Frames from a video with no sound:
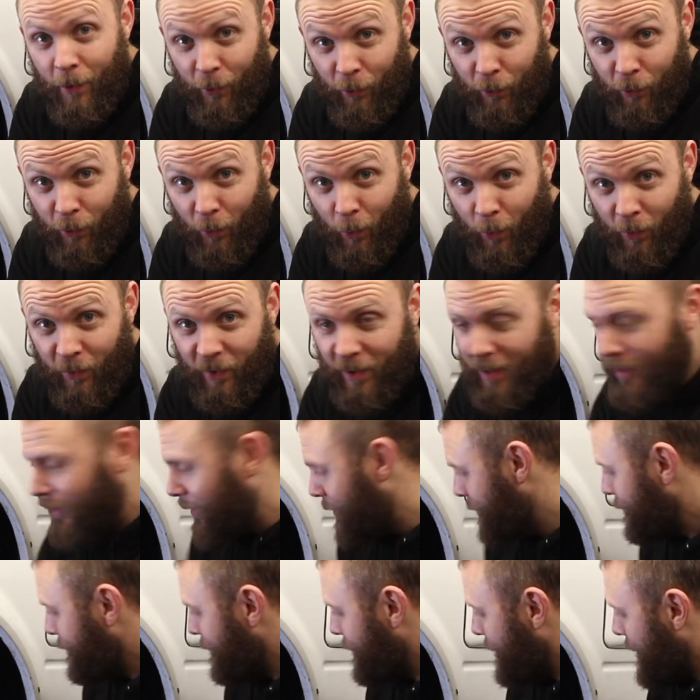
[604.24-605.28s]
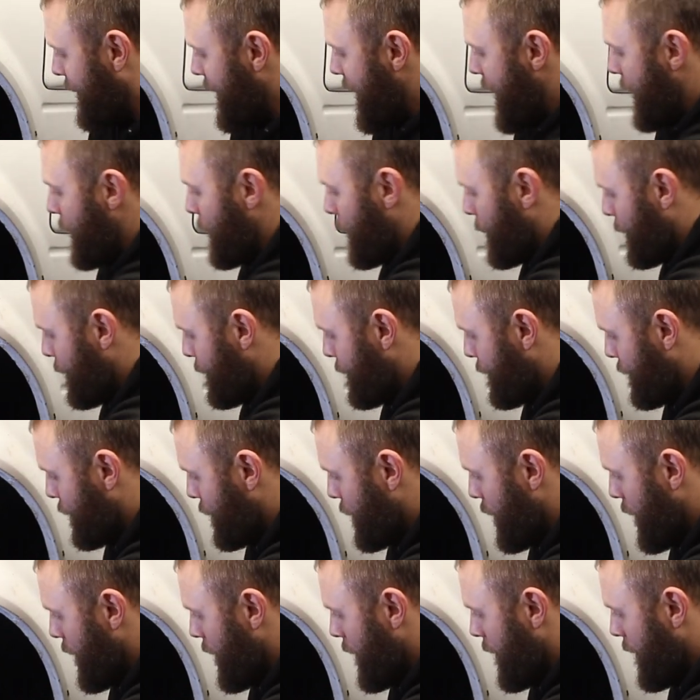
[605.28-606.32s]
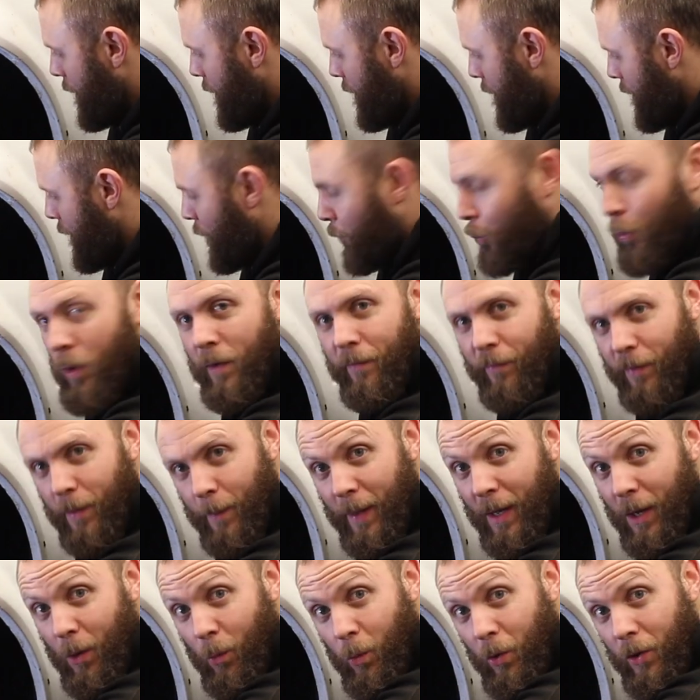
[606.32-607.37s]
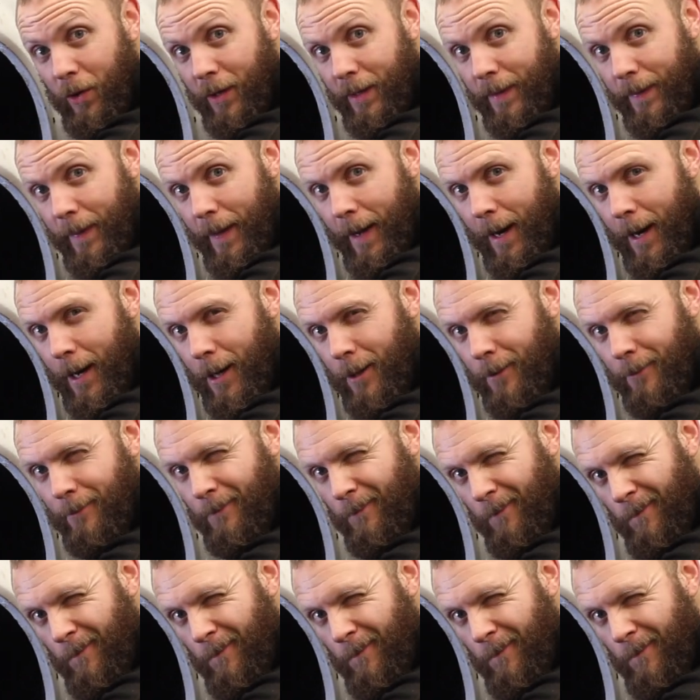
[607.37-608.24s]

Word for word: Sorted. Now, with the bit of wood in there,